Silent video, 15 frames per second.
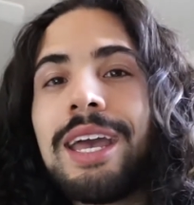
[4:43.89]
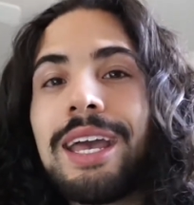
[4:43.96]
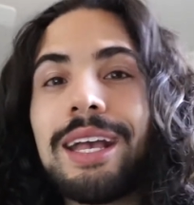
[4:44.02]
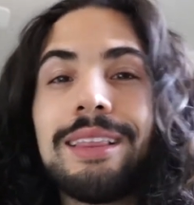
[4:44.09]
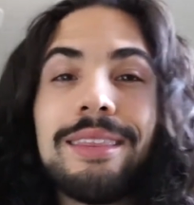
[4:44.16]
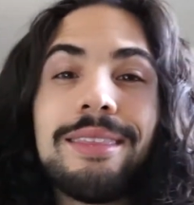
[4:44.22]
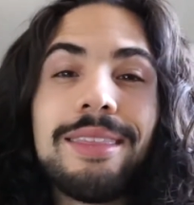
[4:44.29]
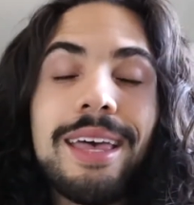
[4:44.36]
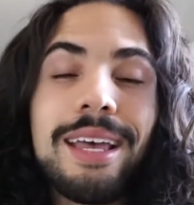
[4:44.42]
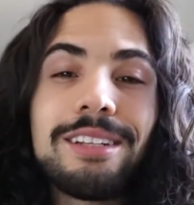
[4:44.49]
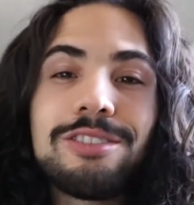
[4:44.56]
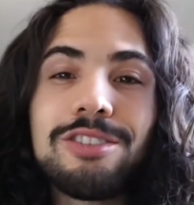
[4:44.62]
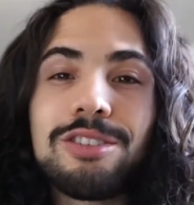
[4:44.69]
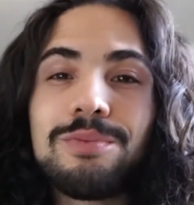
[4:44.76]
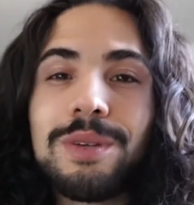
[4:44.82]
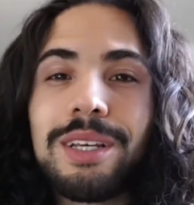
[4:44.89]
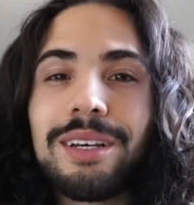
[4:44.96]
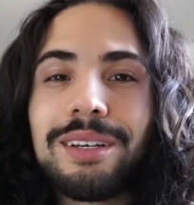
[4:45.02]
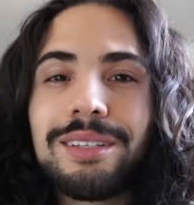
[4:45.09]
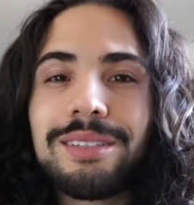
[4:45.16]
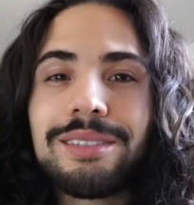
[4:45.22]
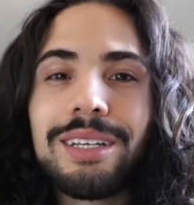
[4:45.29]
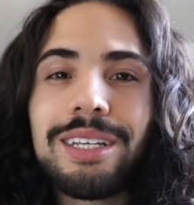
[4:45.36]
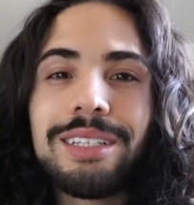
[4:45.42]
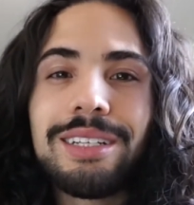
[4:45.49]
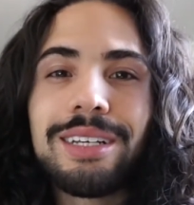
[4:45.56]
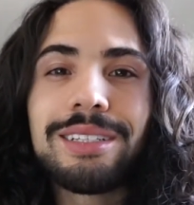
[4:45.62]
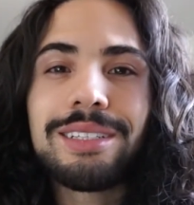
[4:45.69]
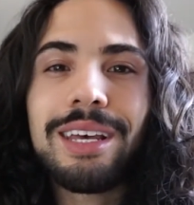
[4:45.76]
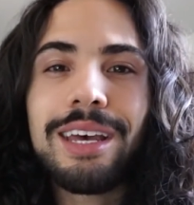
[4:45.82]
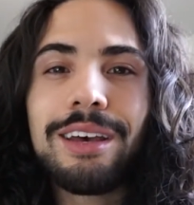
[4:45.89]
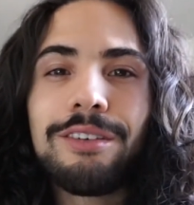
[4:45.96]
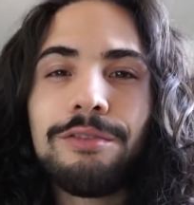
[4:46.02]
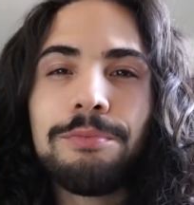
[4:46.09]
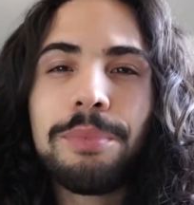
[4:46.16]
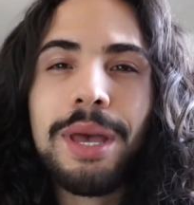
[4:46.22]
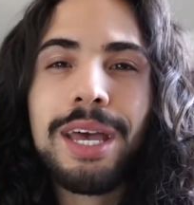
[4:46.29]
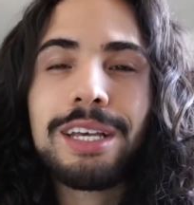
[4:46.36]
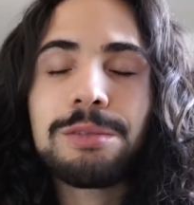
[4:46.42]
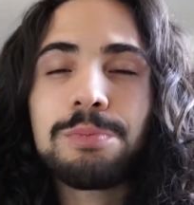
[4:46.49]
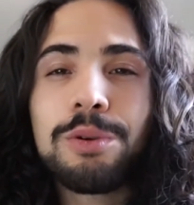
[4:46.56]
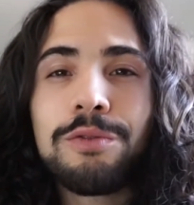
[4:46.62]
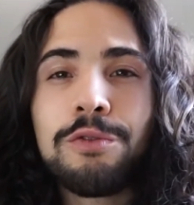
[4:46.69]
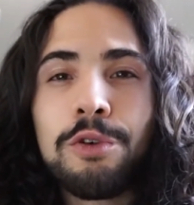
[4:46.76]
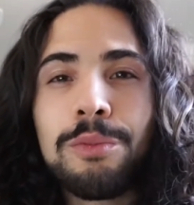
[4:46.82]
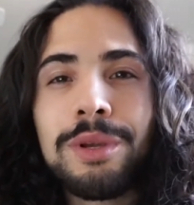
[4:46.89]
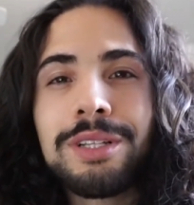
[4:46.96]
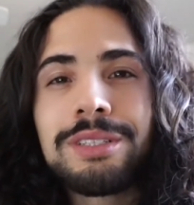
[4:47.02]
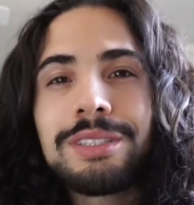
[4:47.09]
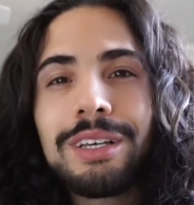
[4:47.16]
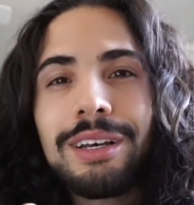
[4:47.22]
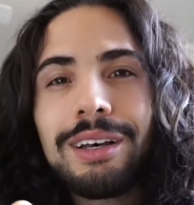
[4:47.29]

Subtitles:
and that's just because it does have past performance,